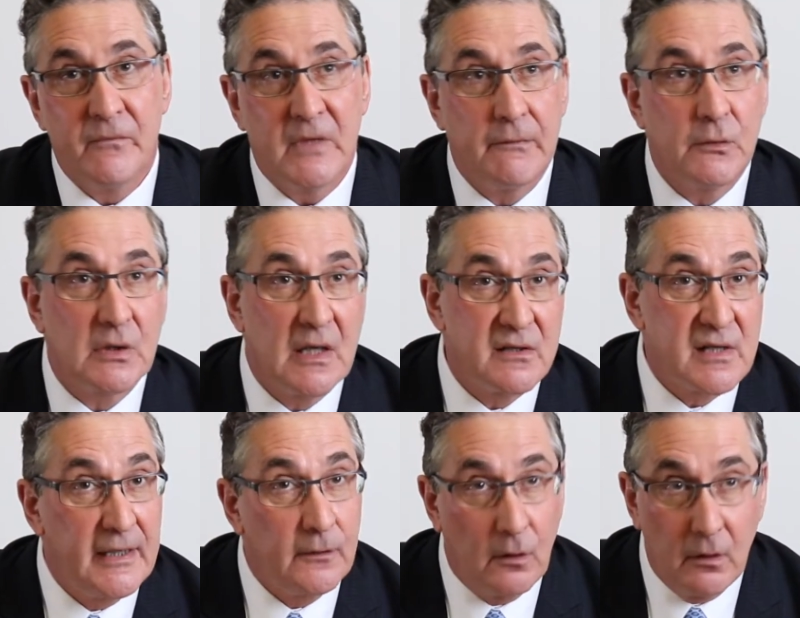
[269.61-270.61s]
If you
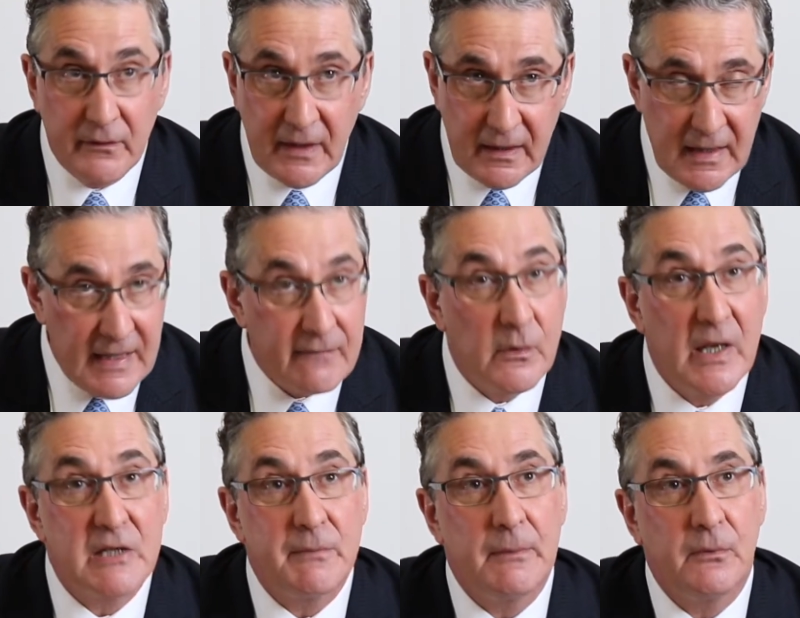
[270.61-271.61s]
translate all the creative
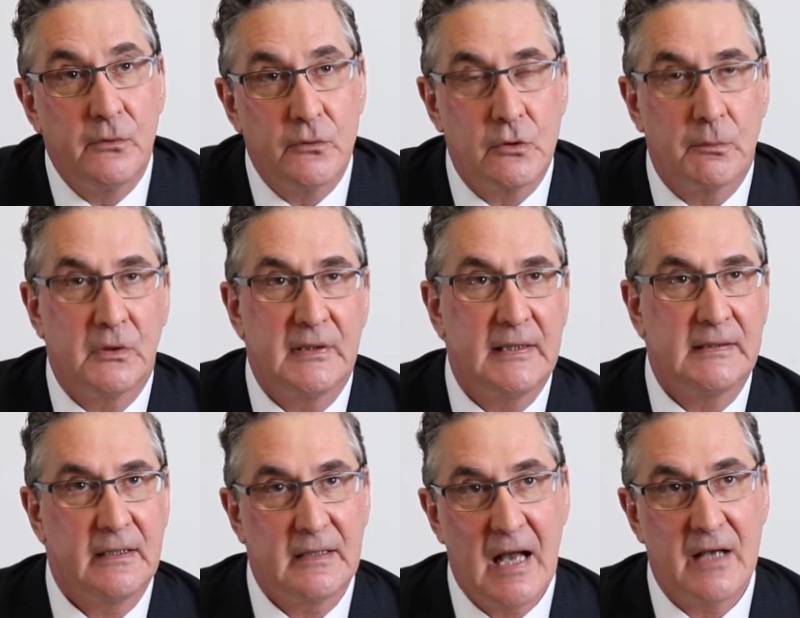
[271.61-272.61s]
ways people used to protect
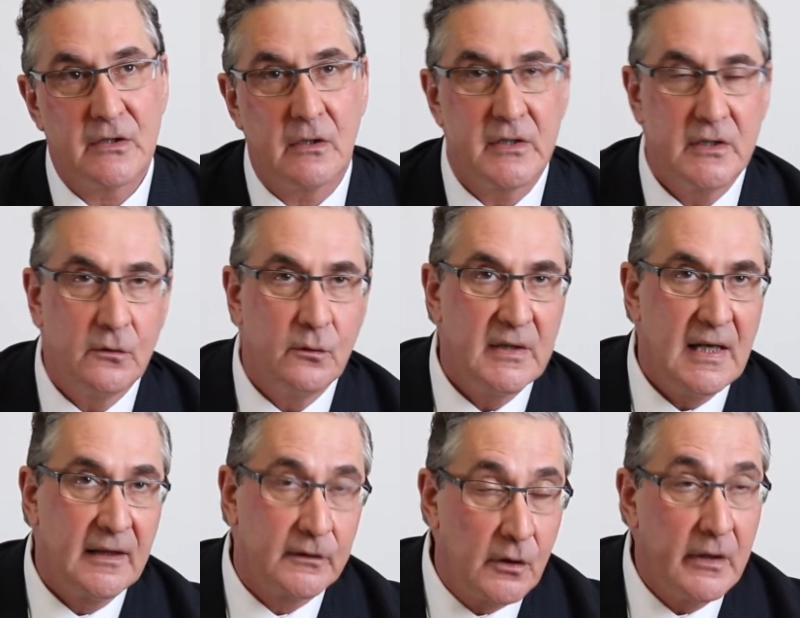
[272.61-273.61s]
their castles into the
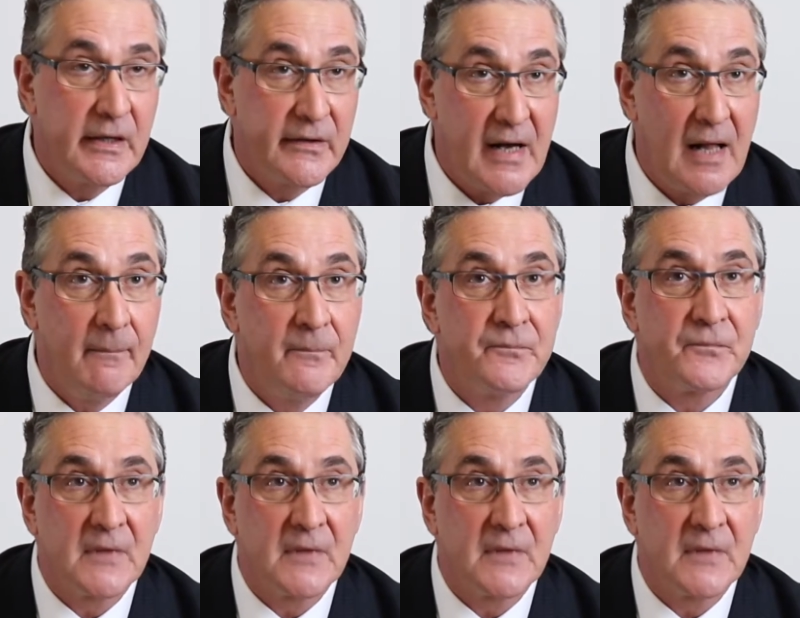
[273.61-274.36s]
electronic realm,